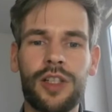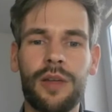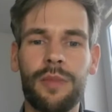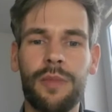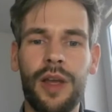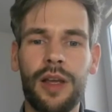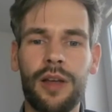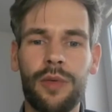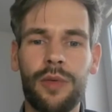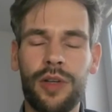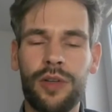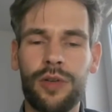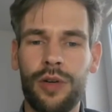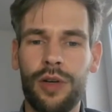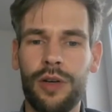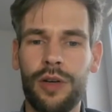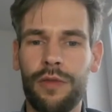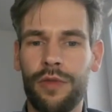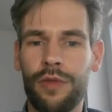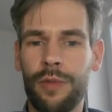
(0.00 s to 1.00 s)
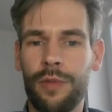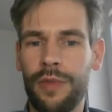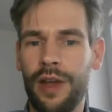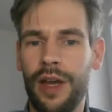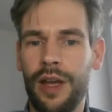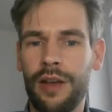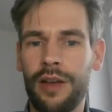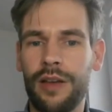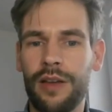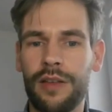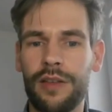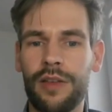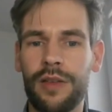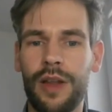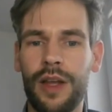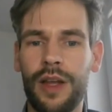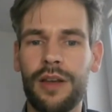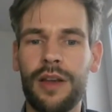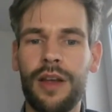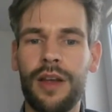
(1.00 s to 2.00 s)
make a return from that. And so
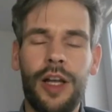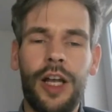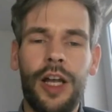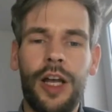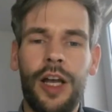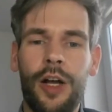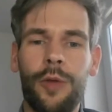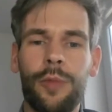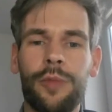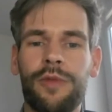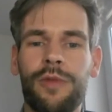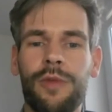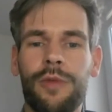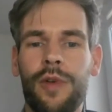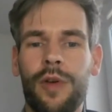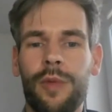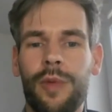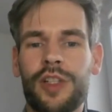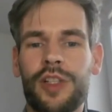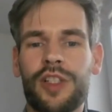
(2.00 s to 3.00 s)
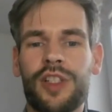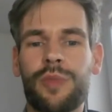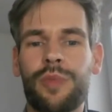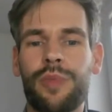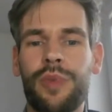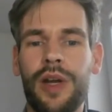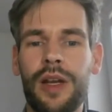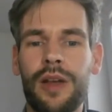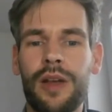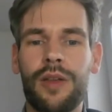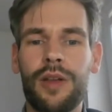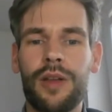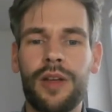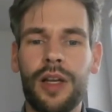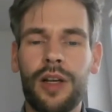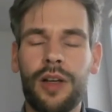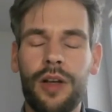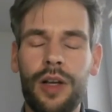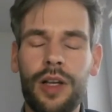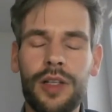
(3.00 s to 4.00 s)
that helped very much spread the
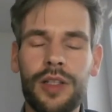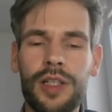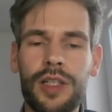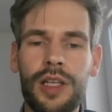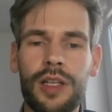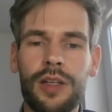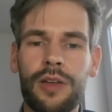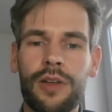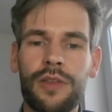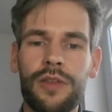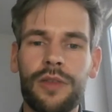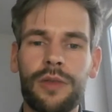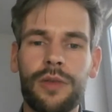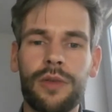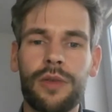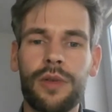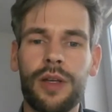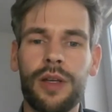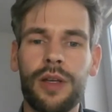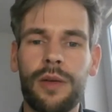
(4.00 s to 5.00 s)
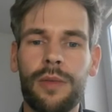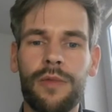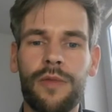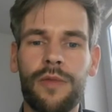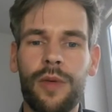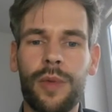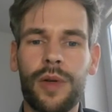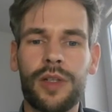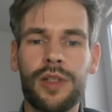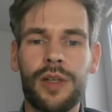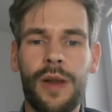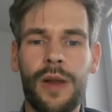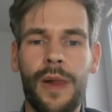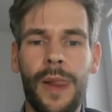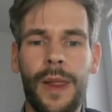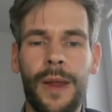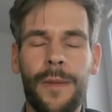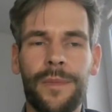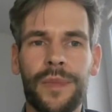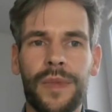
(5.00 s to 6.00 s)
technology and also very much
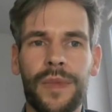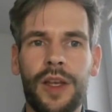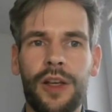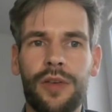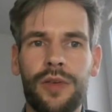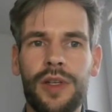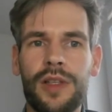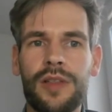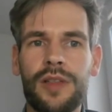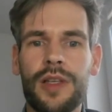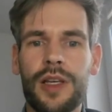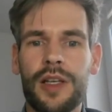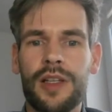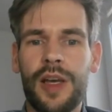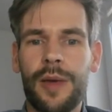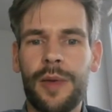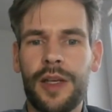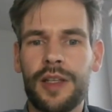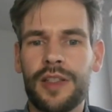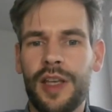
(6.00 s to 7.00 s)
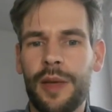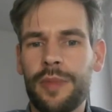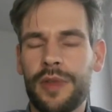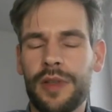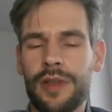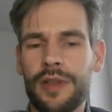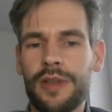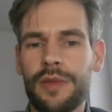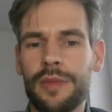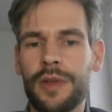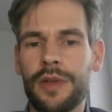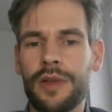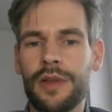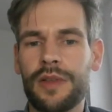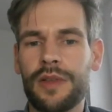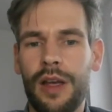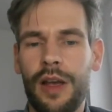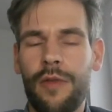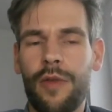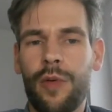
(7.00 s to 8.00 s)
increase the acceptance,
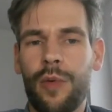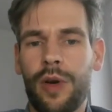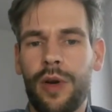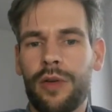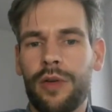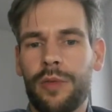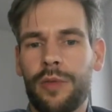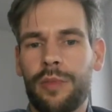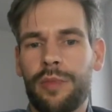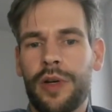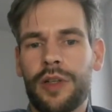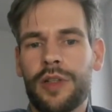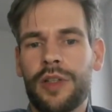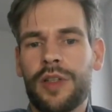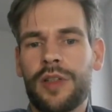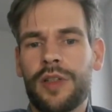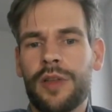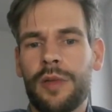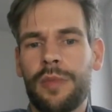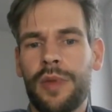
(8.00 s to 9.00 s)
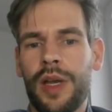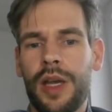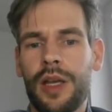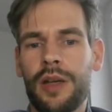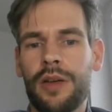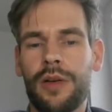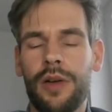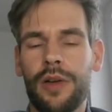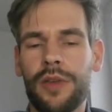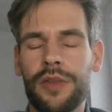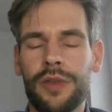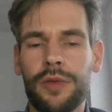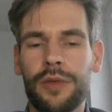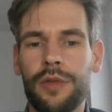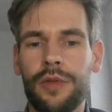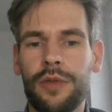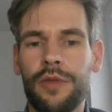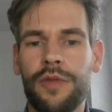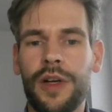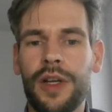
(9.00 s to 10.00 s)
because everyone could participate
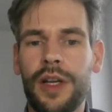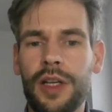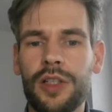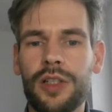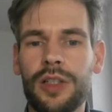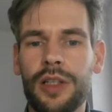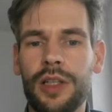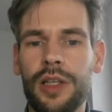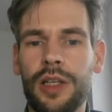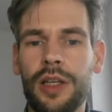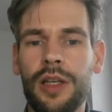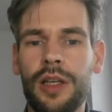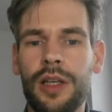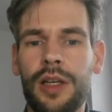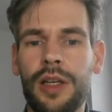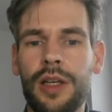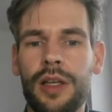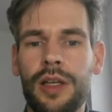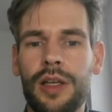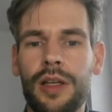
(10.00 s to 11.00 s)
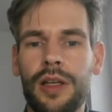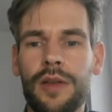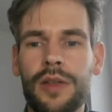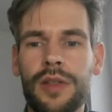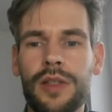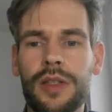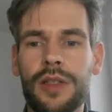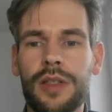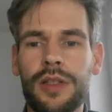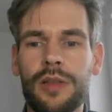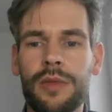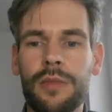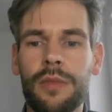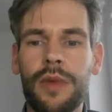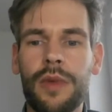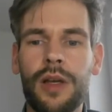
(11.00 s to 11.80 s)
also financially in the system.